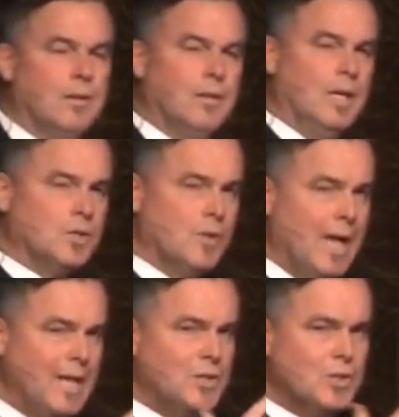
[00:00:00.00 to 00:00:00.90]
The
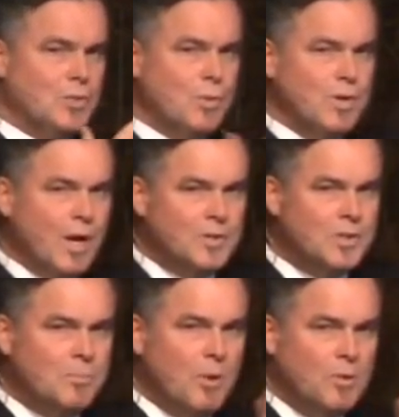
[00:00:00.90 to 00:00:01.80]
Israelites were not
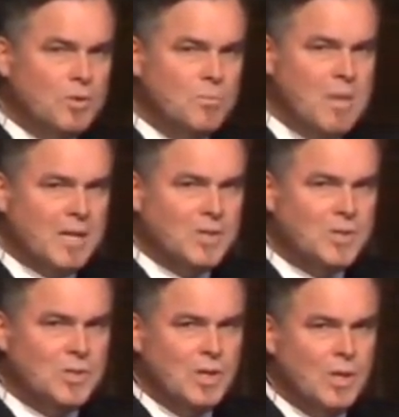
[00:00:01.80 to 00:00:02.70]
supposed to
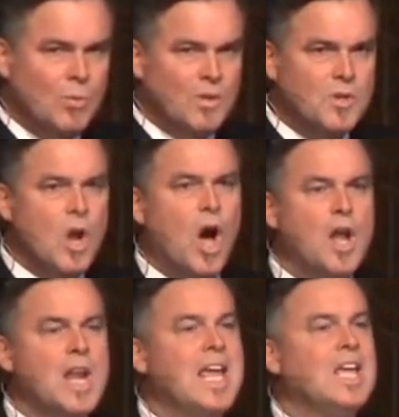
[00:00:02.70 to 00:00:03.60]
mix with
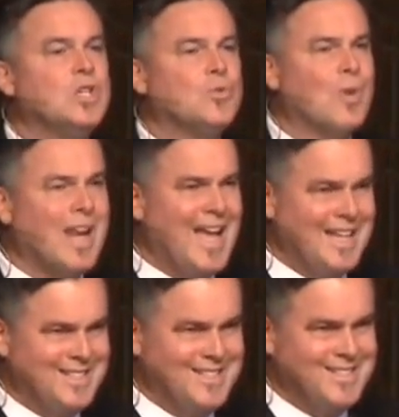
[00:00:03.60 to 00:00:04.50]
non
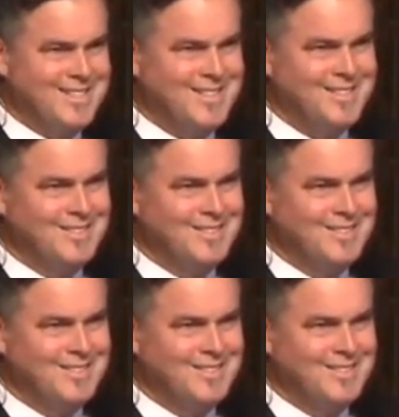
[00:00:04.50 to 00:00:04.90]
Israelites.